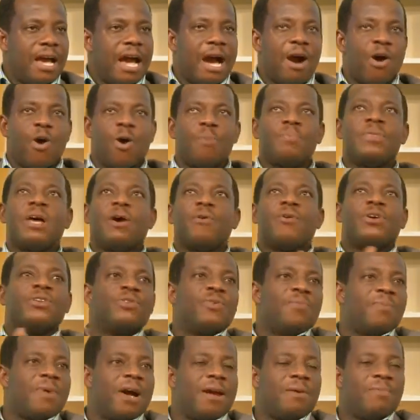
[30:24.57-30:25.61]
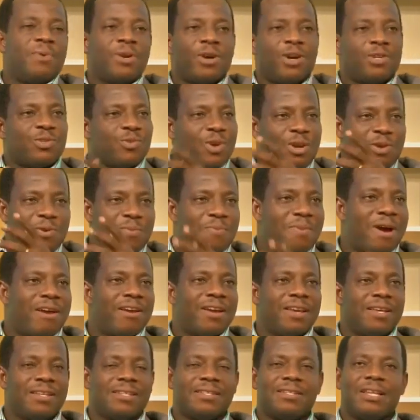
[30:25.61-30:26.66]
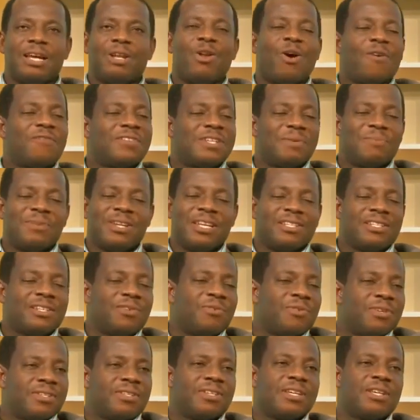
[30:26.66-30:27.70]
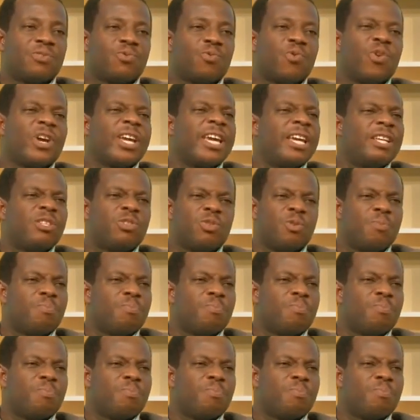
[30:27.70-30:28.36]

And hope that when you marry, because when you marry, the law of diminishing returns will hit you.